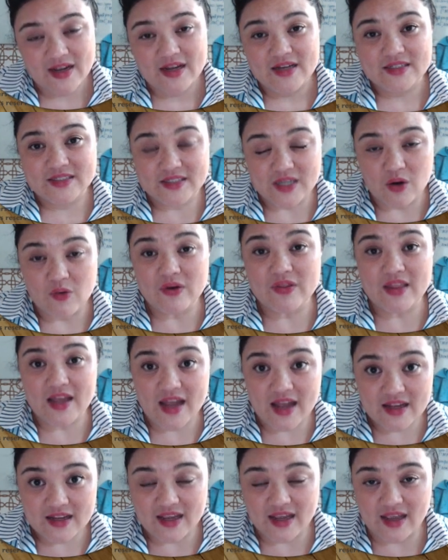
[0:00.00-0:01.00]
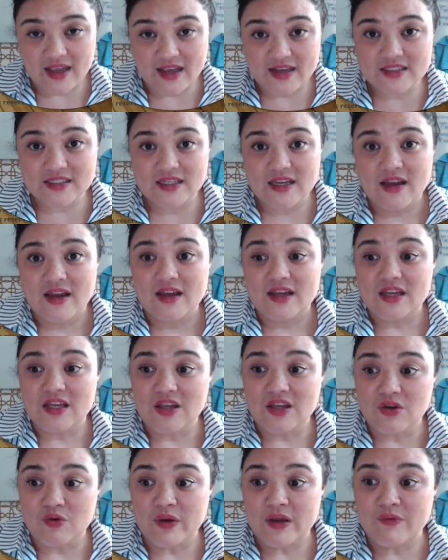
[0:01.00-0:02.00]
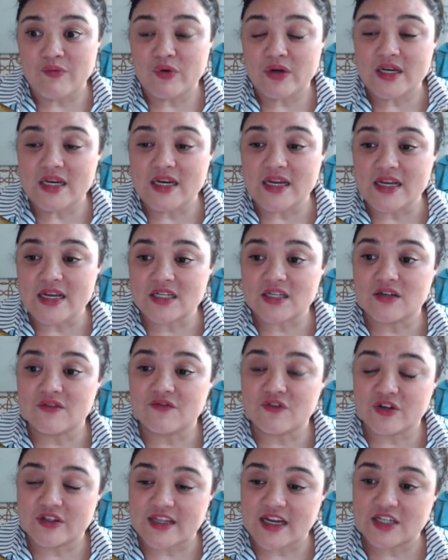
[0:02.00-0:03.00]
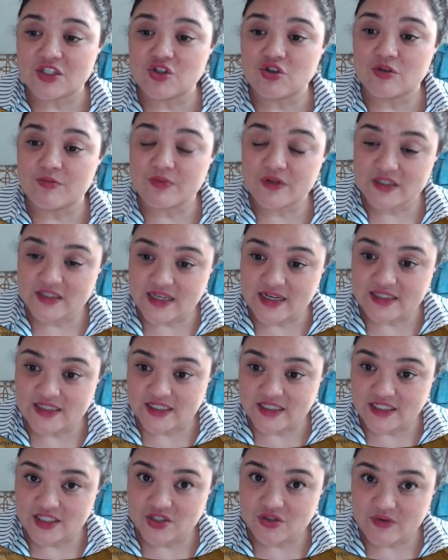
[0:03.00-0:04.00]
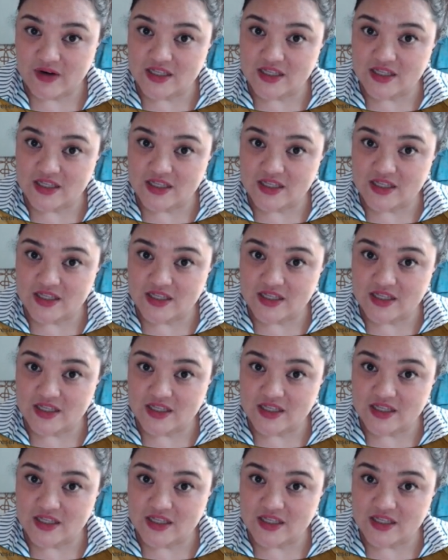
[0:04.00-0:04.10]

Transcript: So in that case, we would need to convert that to a percentage, right?